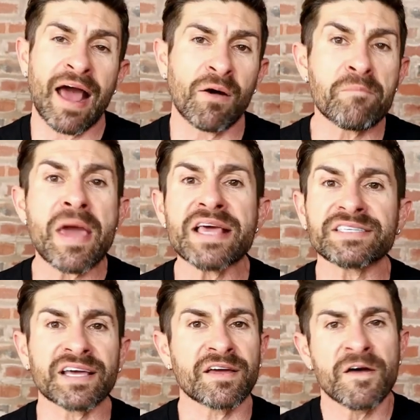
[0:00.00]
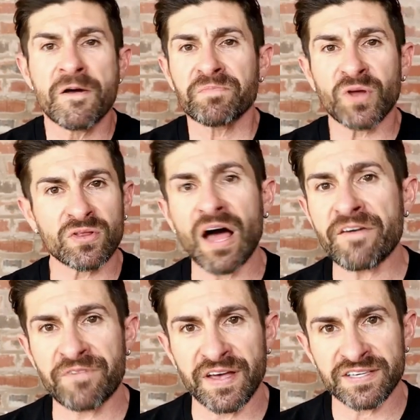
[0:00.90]
how amazing their
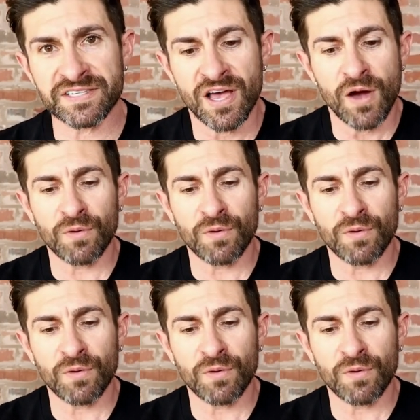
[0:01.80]
life is.